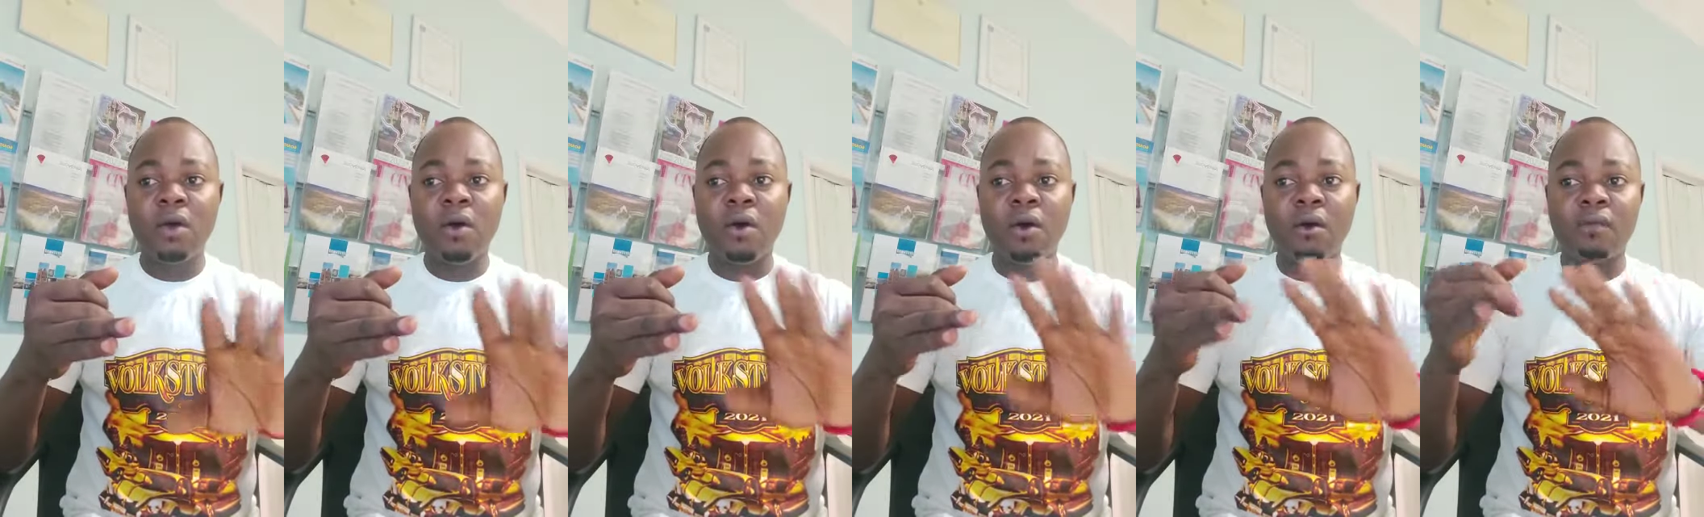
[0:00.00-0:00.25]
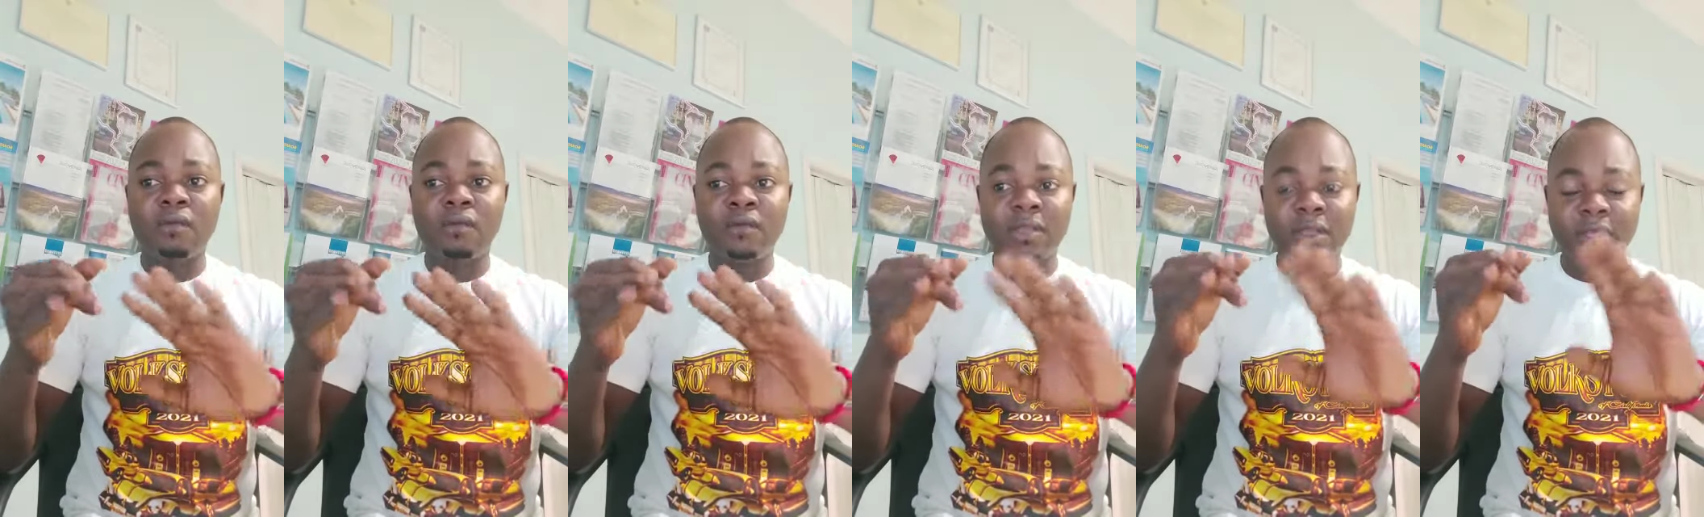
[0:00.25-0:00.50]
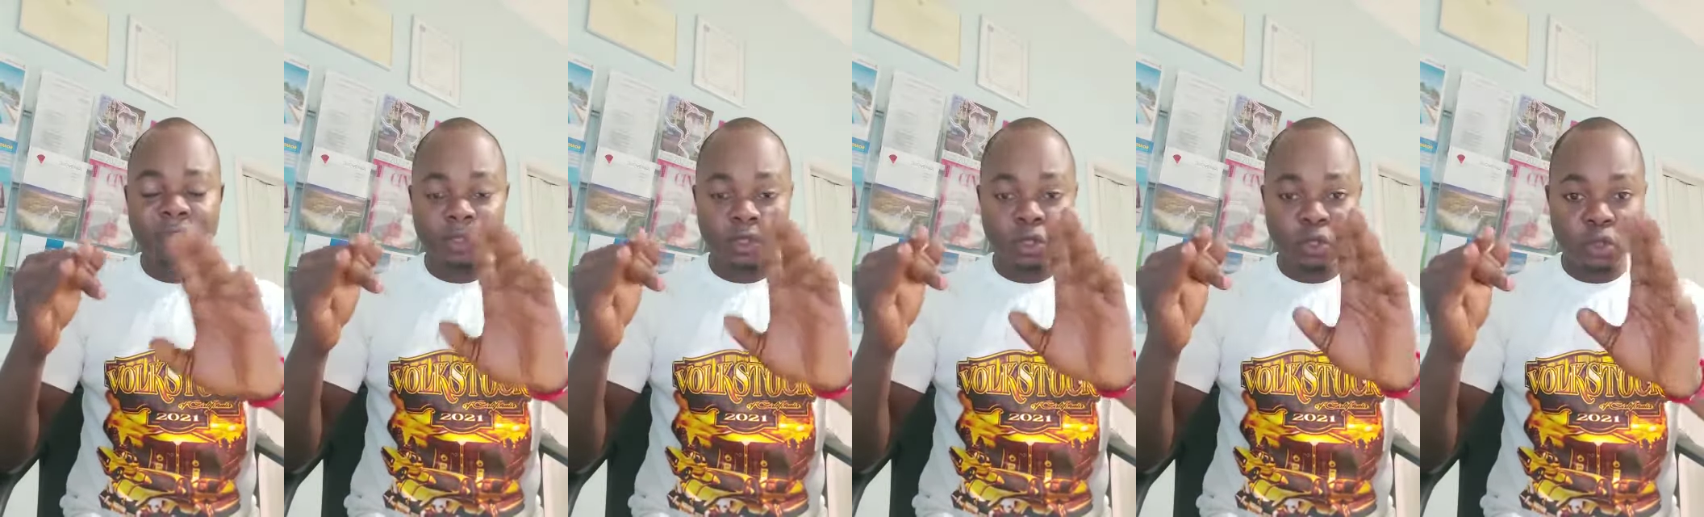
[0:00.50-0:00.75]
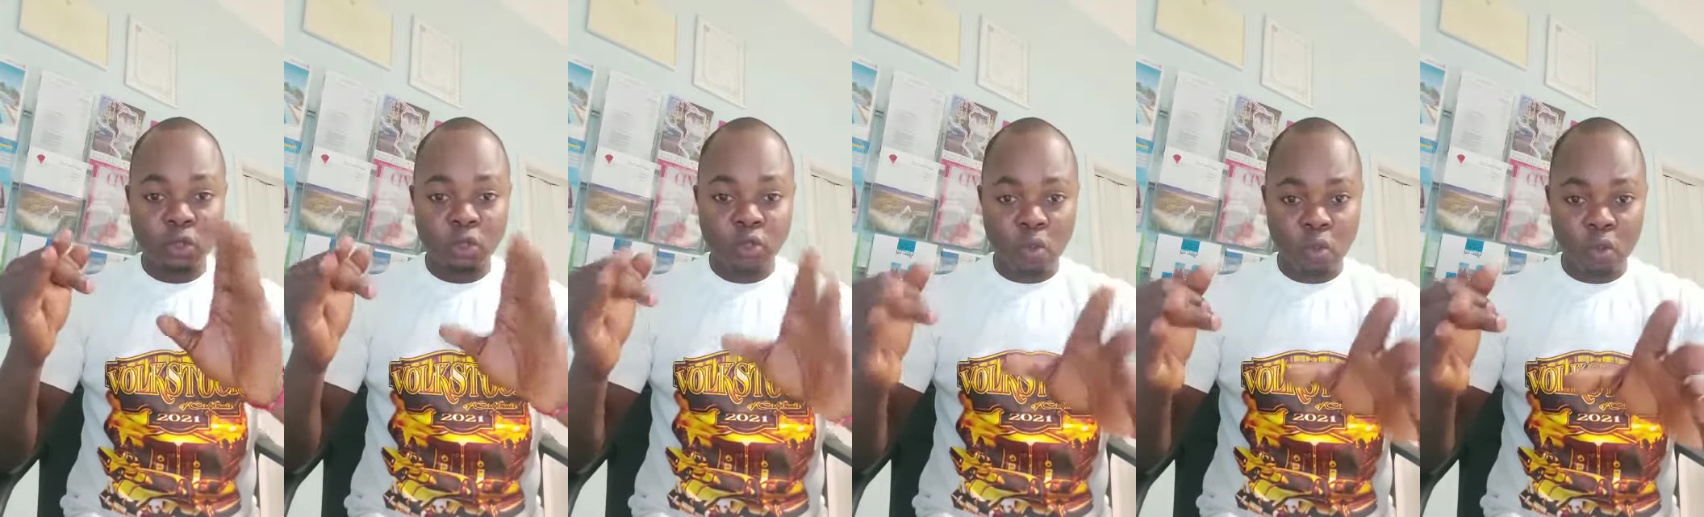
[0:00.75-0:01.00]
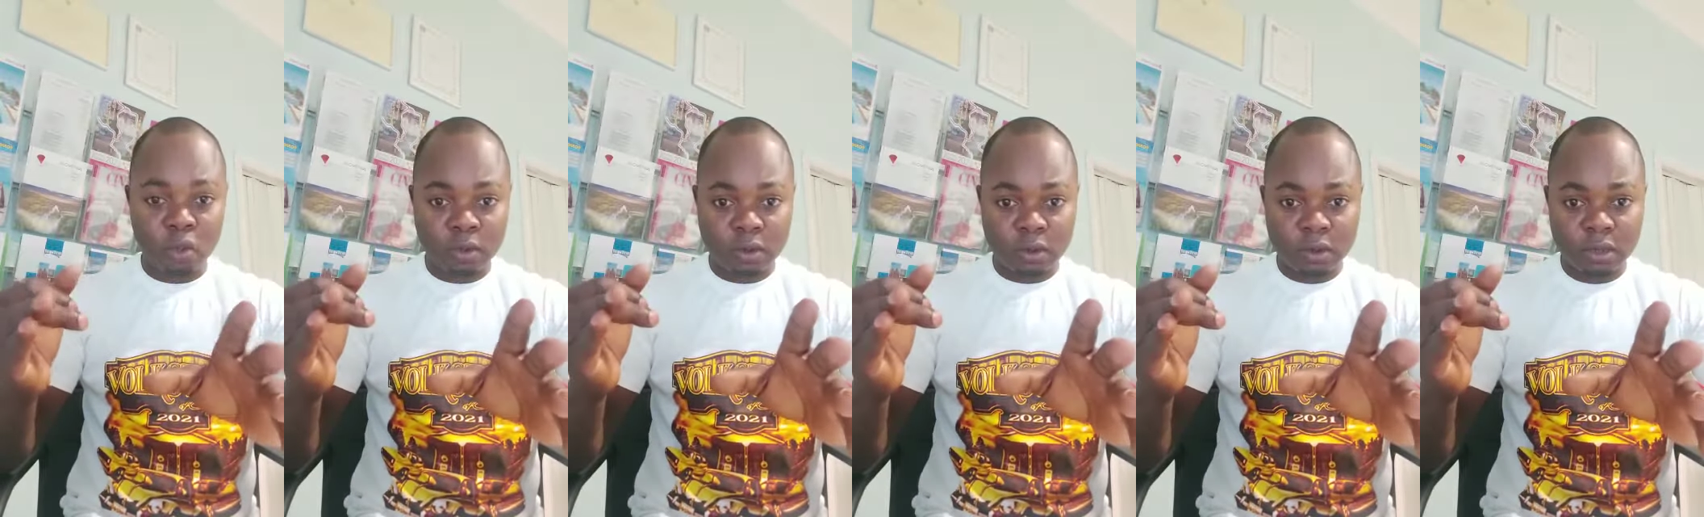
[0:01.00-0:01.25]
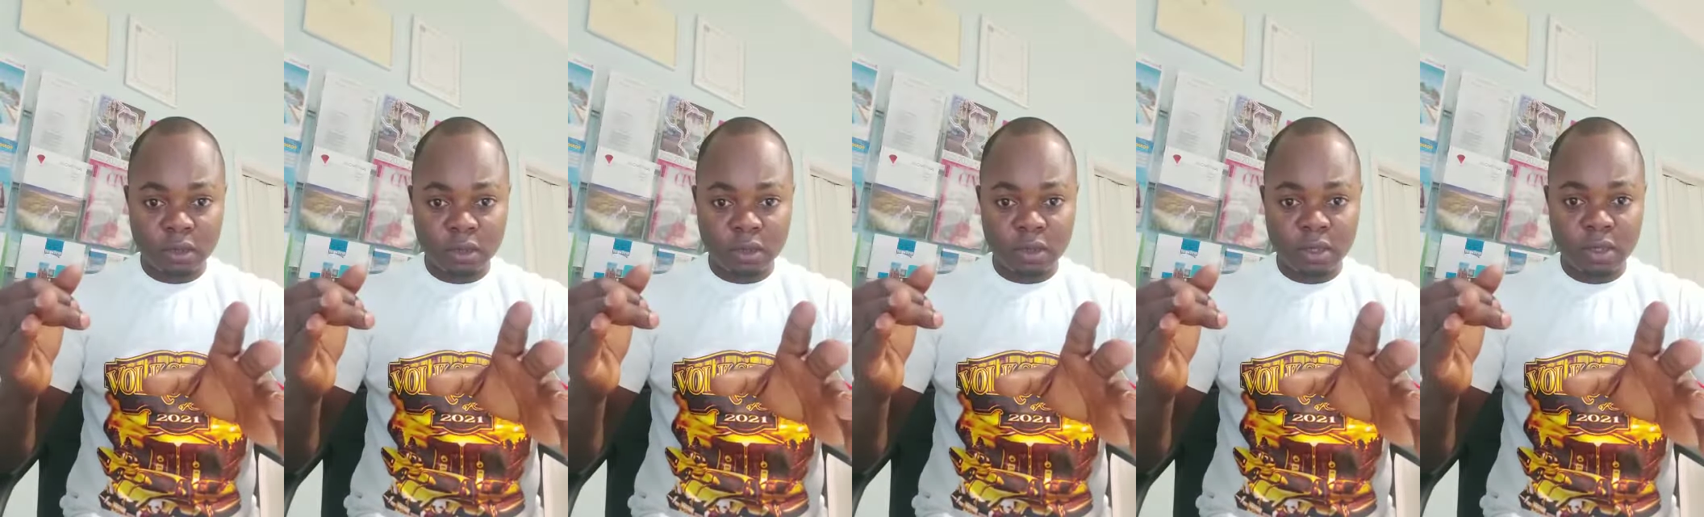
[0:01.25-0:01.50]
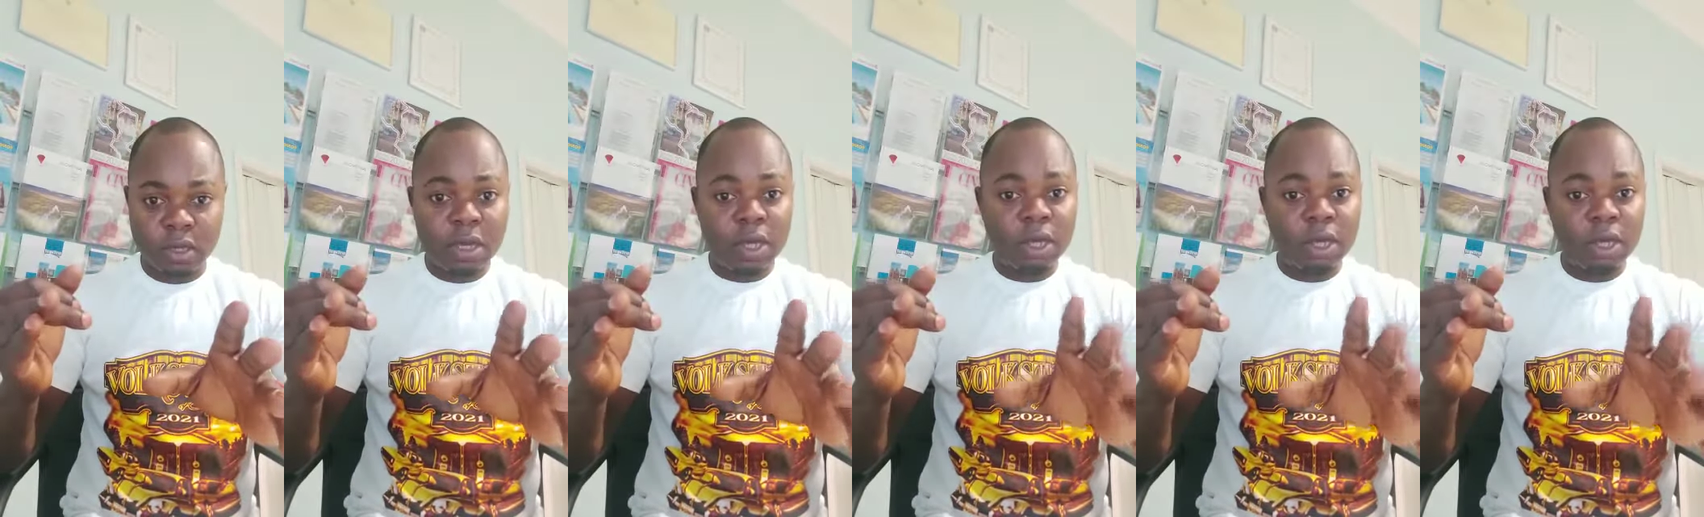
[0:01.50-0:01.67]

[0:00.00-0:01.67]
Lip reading: of these sorts.